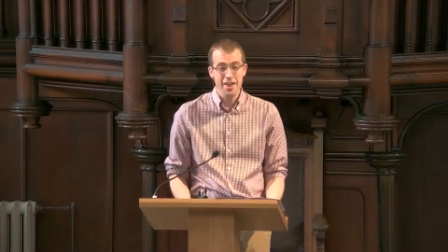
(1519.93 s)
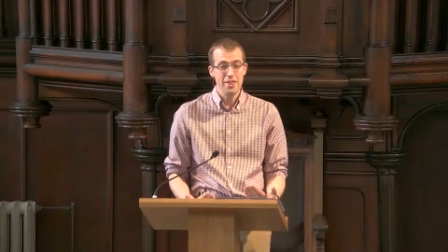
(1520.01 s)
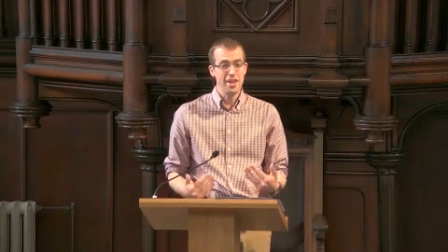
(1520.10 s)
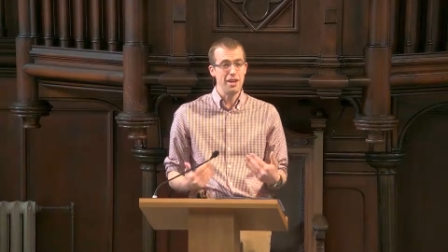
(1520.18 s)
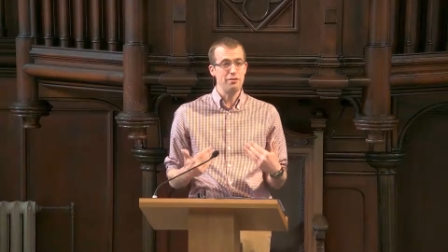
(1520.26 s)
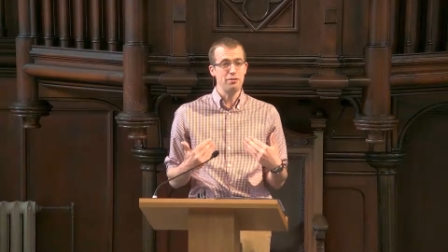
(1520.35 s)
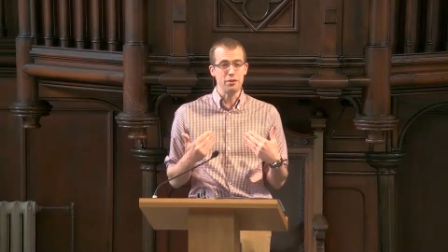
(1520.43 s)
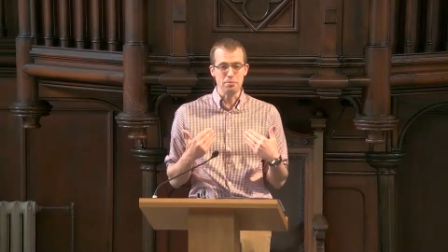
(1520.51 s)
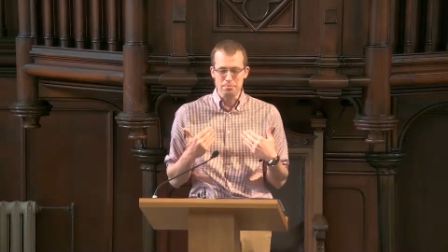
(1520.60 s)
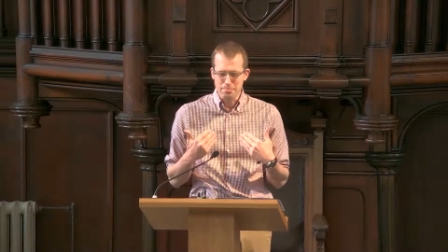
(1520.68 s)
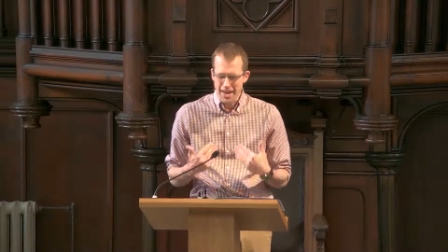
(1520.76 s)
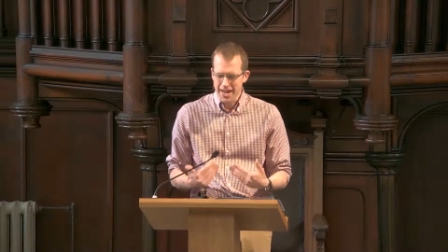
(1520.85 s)
then for
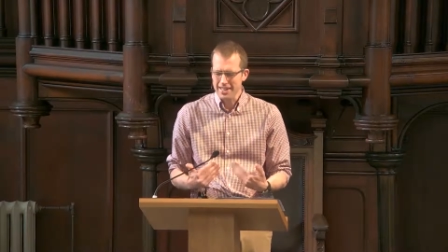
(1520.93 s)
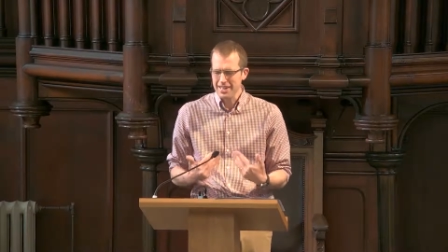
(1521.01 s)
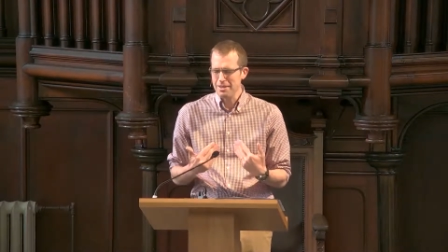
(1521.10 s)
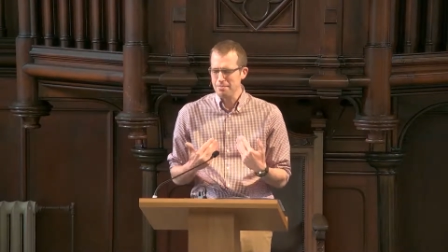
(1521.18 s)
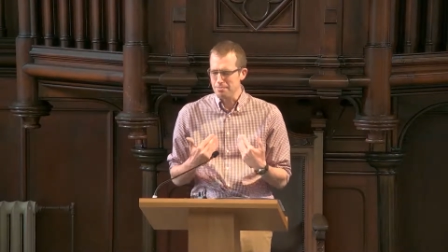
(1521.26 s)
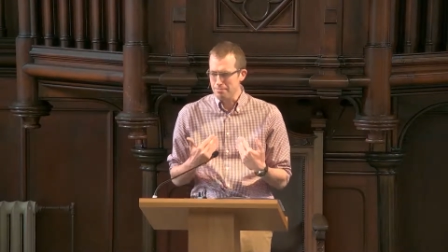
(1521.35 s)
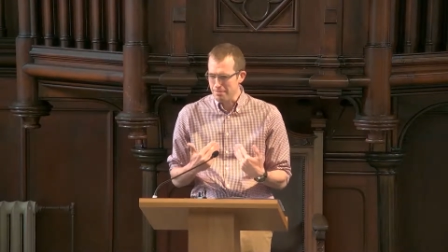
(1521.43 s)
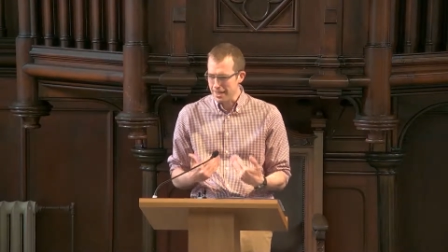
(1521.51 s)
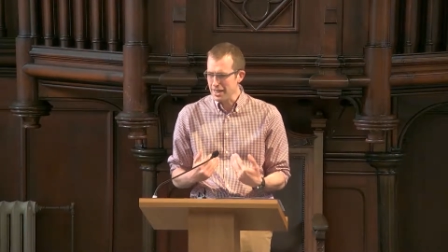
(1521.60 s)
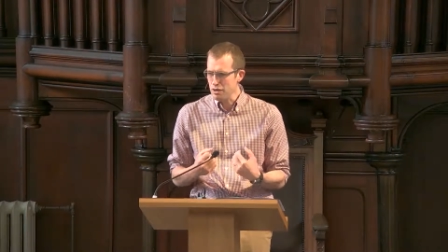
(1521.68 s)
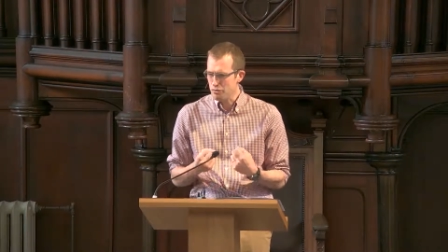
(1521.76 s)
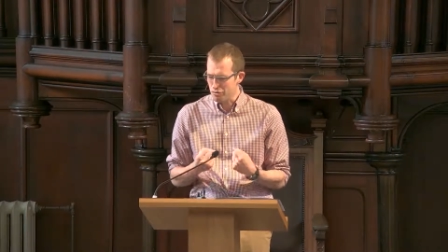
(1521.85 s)
many,
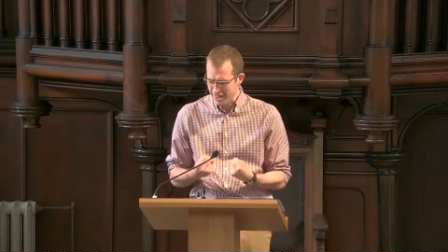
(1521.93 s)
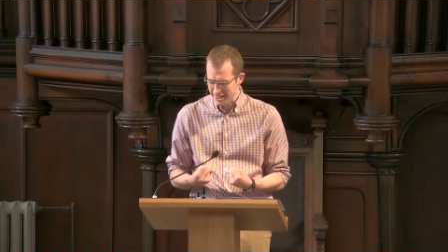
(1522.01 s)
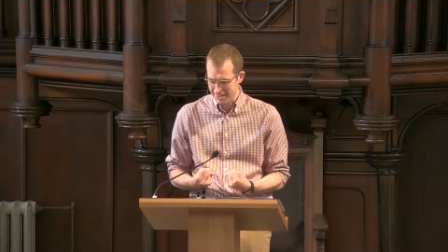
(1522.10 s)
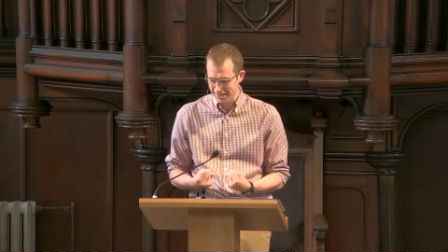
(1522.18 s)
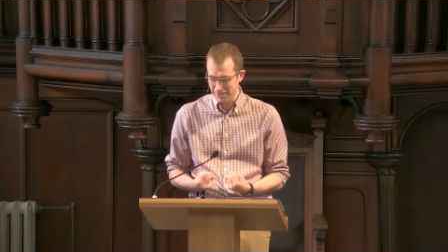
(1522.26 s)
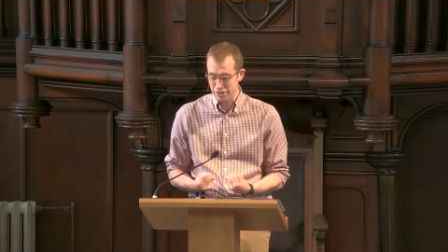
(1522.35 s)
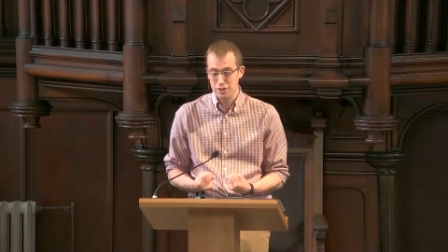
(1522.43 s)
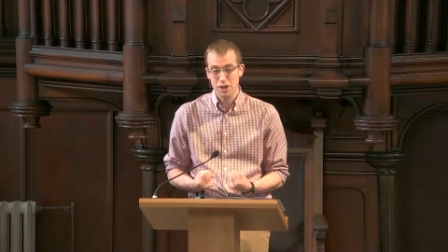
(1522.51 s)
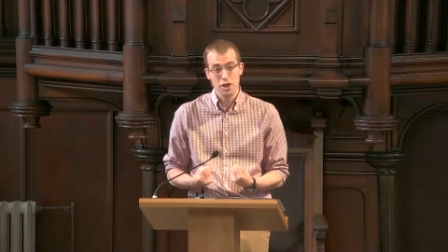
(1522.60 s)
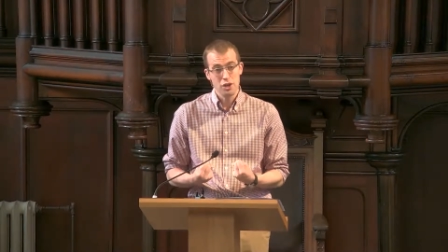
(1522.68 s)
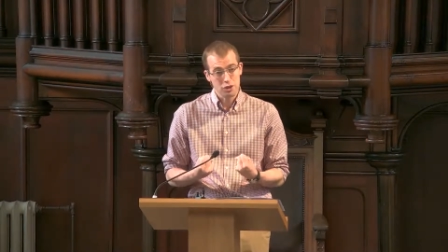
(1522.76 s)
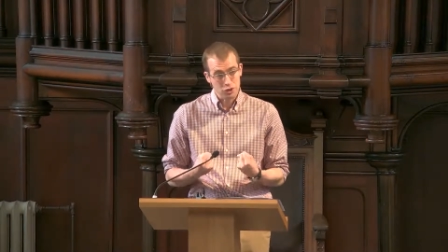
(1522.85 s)
many reasons,
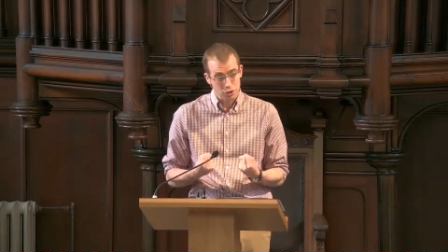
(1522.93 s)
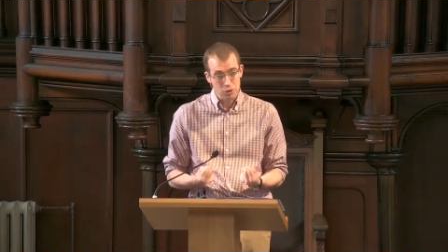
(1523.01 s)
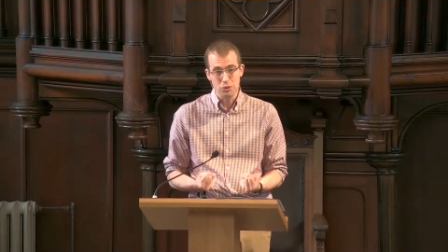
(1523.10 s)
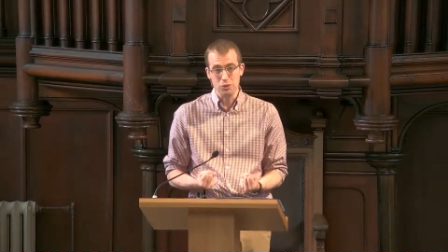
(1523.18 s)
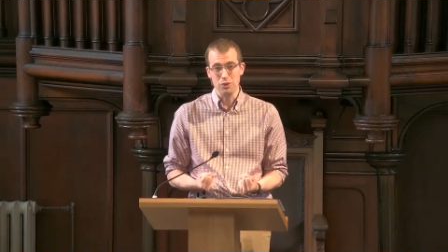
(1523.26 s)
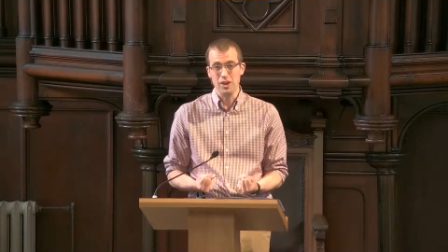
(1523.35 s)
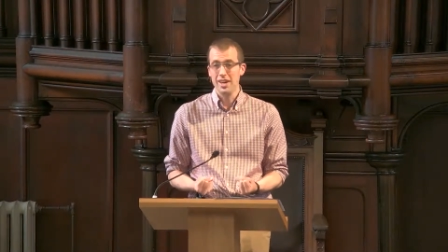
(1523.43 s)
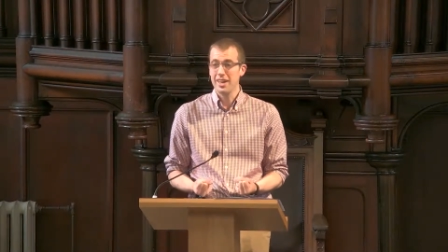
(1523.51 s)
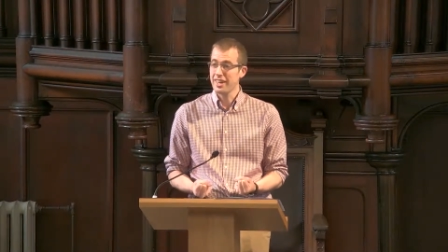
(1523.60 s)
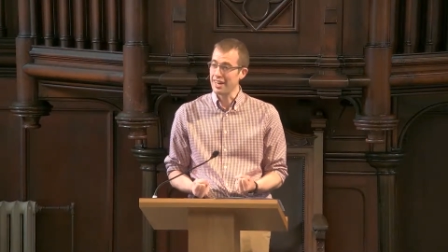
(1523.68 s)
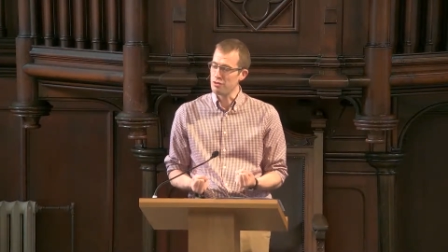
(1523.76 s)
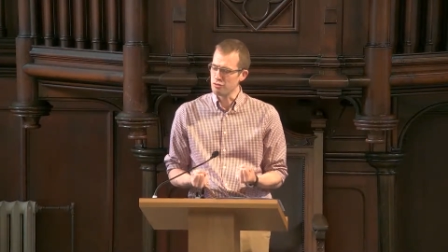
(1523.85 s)
you can